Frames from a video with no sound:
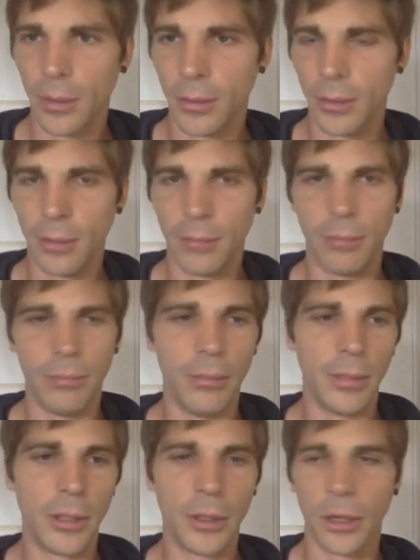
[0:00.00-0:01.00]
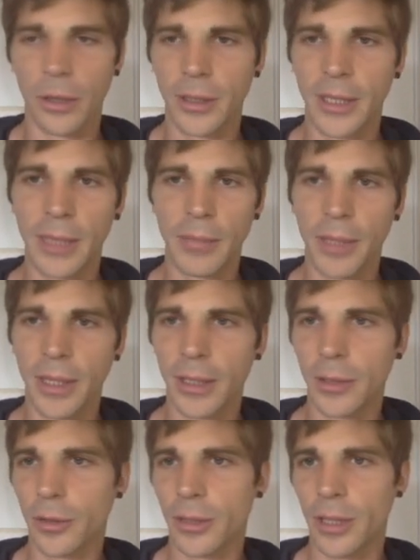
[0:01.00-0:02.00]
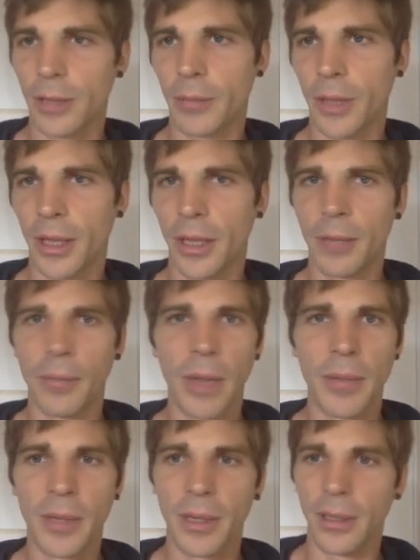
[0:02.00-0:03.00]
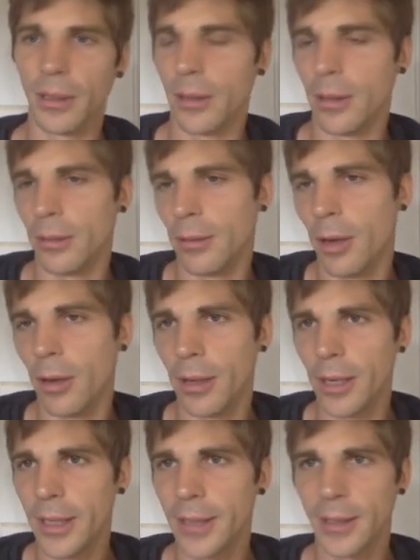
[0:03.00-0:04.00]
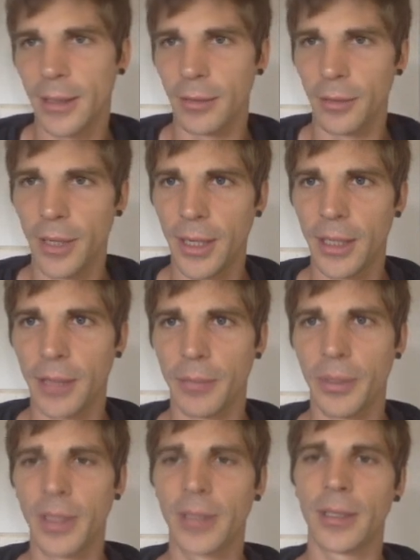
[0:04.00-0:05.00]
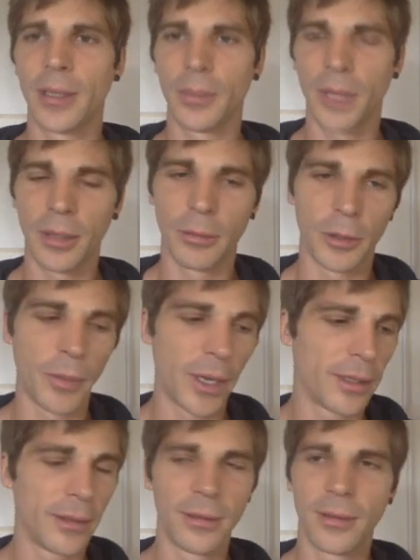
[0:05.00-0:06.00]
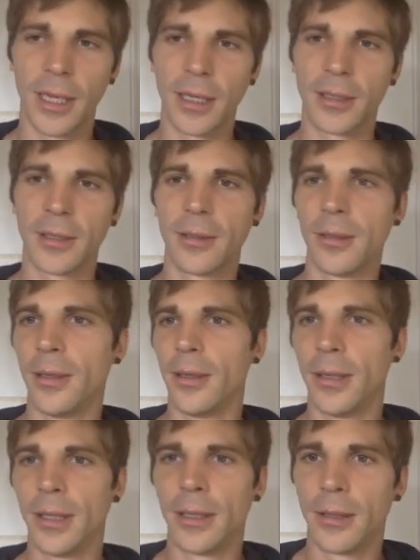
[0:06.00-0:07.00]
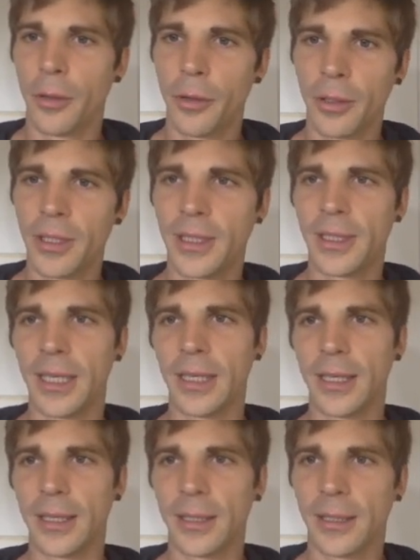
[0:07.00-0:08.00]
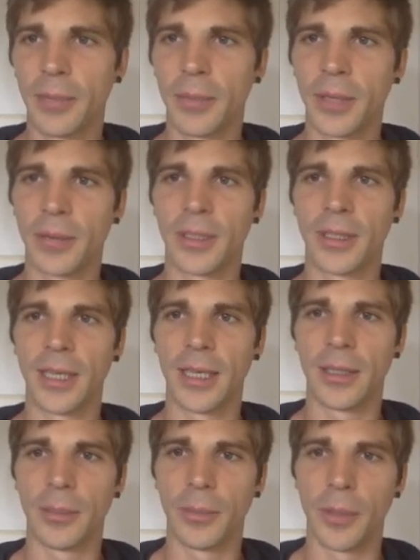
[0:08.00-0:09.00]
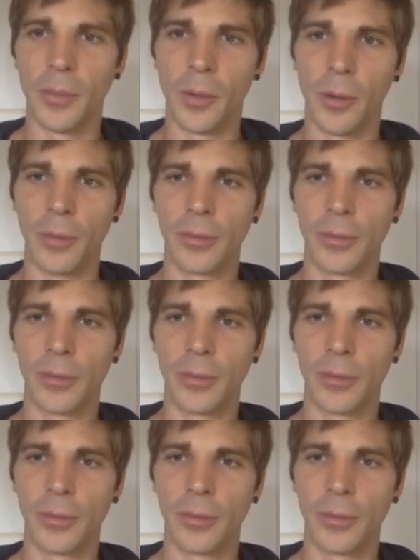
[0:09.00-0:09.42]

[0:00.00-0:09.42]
you know, 10 minutes or something, maybe a lot less. It really depends. Sometimes mine takes 30 seconds, sometimes it takes a bit more.